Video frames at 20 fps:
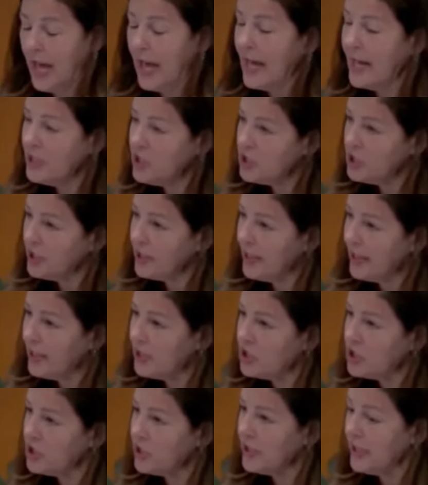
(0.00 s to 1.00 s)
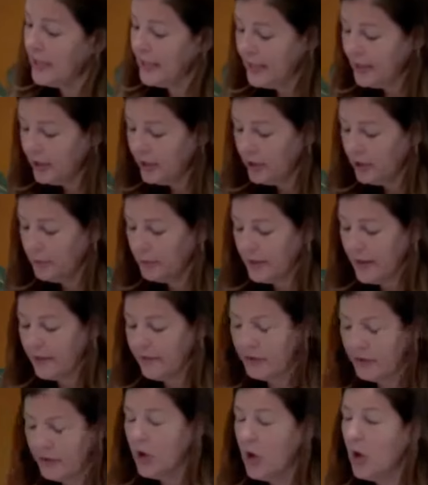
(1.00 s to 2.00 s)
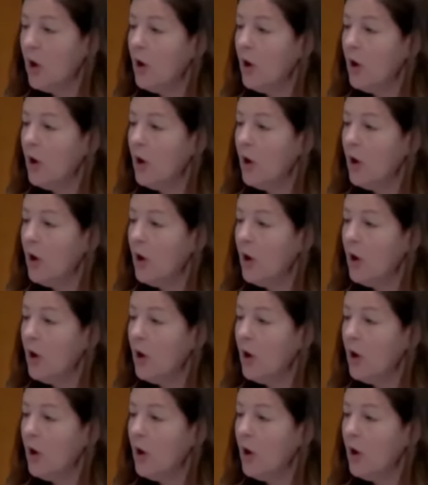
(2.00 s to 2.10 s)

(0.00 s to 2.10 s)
education, income level,